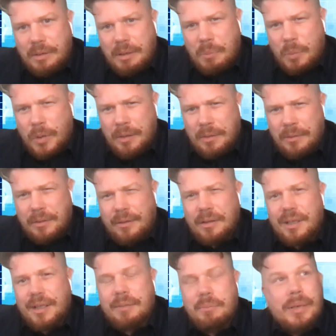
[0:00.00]
and what it looks
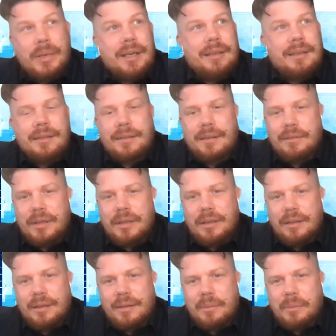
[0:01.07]
like in practice,
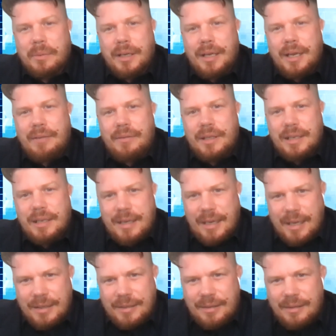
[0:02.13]
given that we haven't yet